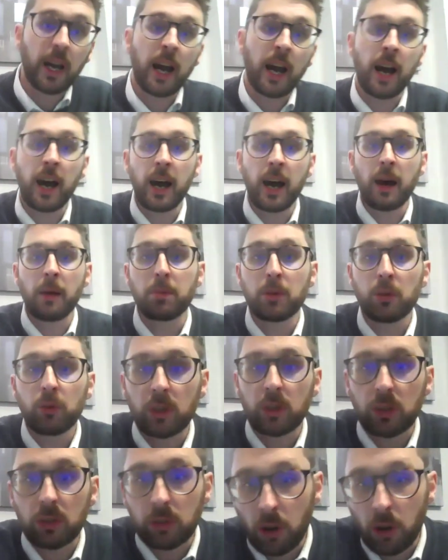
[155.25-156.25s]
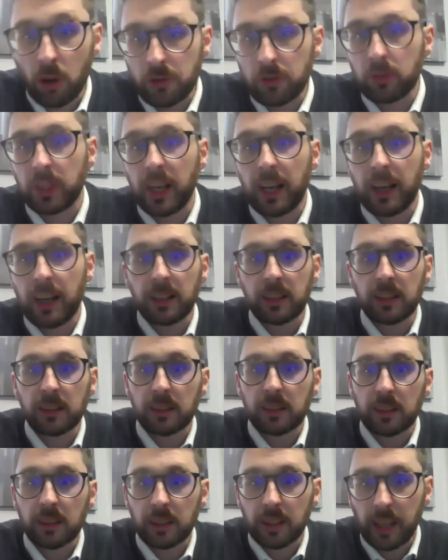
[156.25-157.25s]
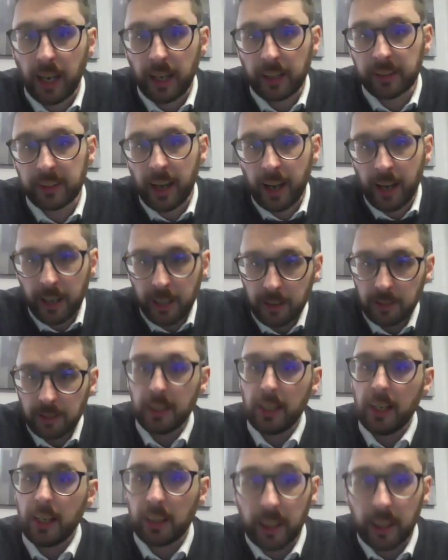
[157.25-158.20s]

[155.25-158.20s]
Bruna Toso de Alcântara,